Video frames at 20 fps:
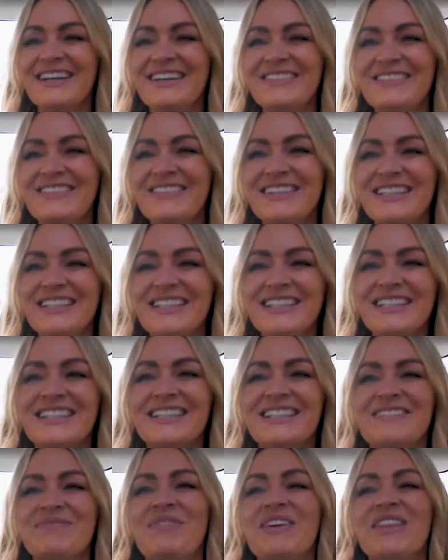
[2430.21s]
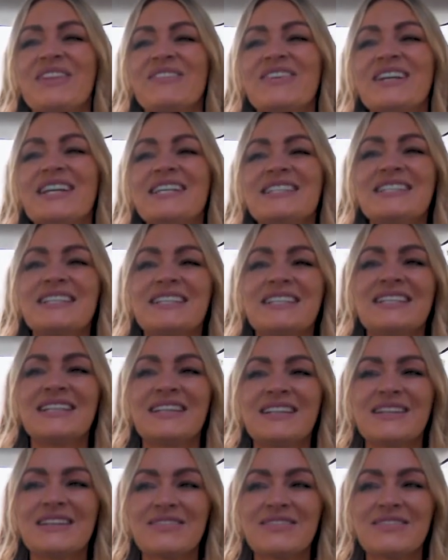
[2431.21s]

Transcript: um, but the reason